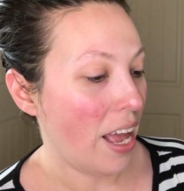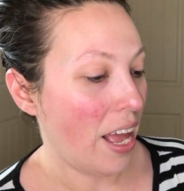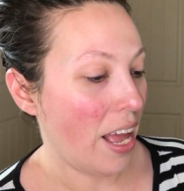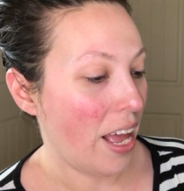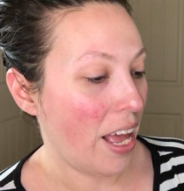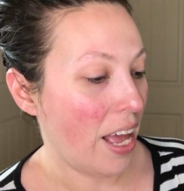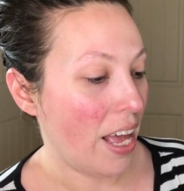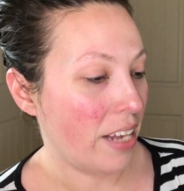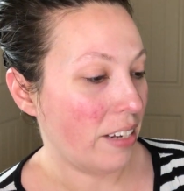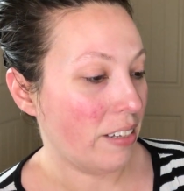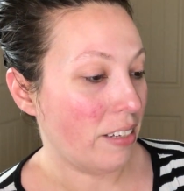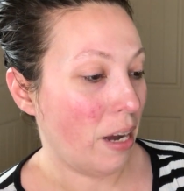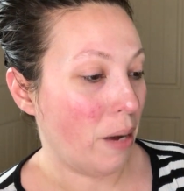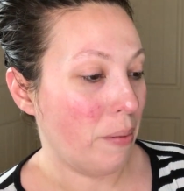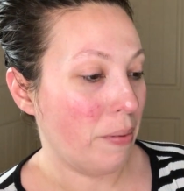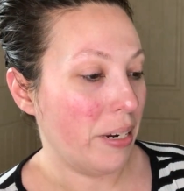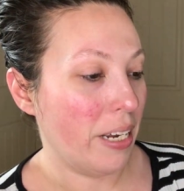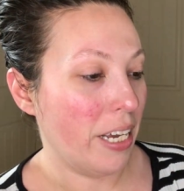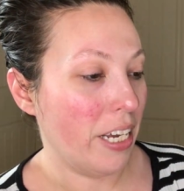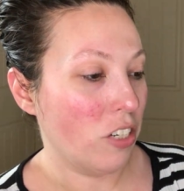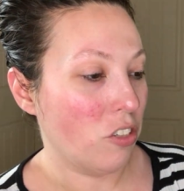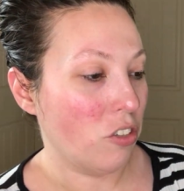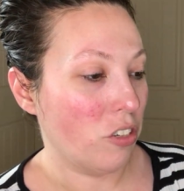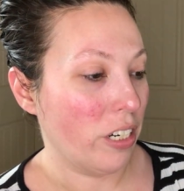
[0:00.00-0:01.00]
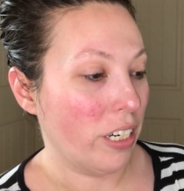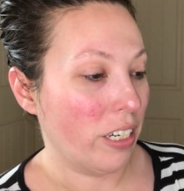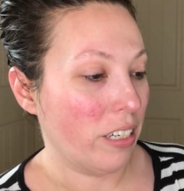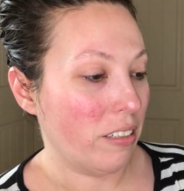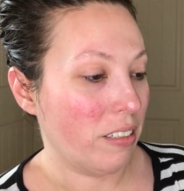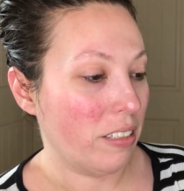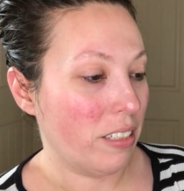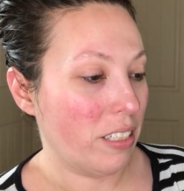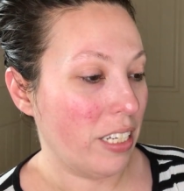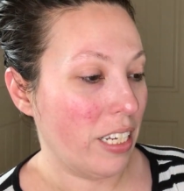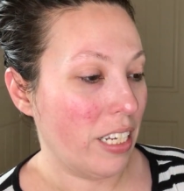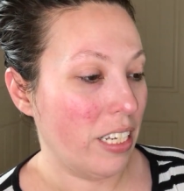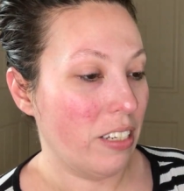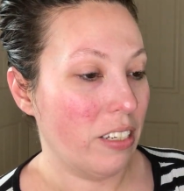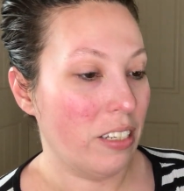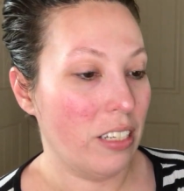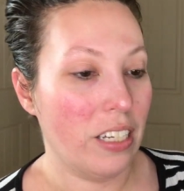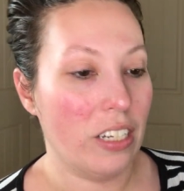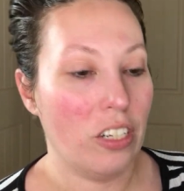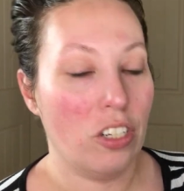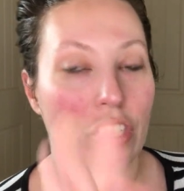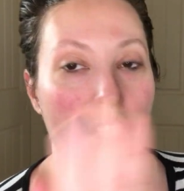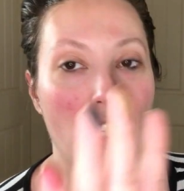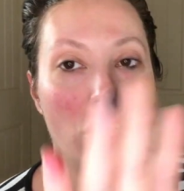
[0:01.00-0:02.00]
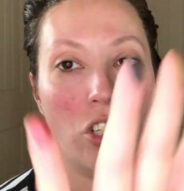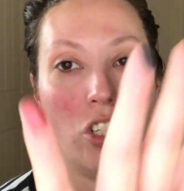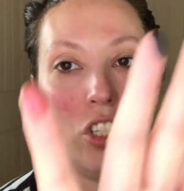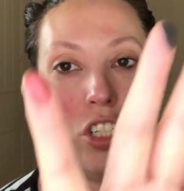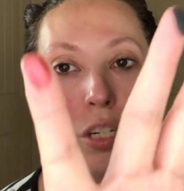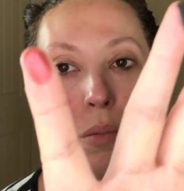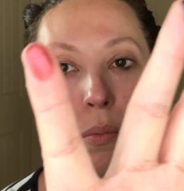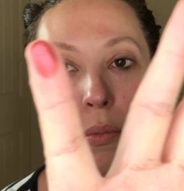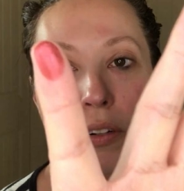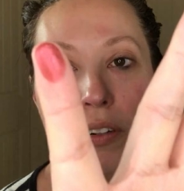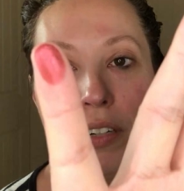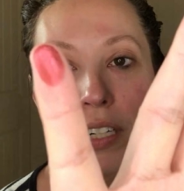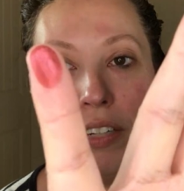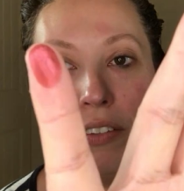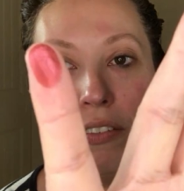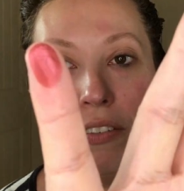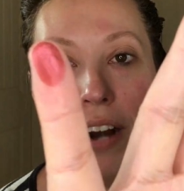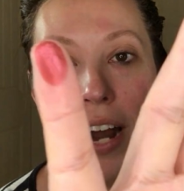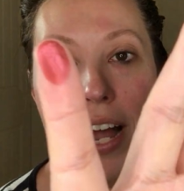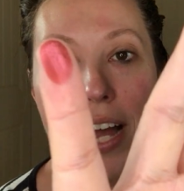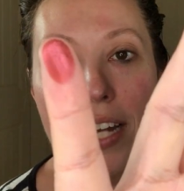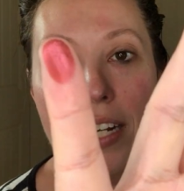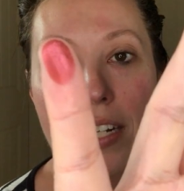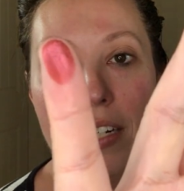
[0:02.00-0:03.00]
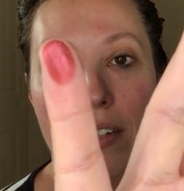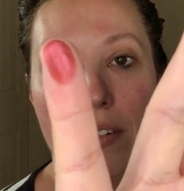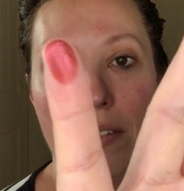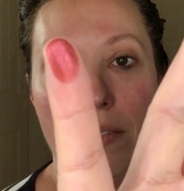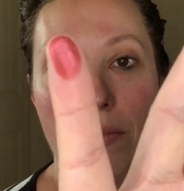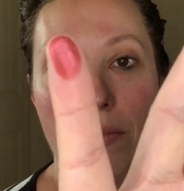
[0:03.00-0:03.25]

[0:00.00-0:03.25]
and Dominatrix is this shimmery red,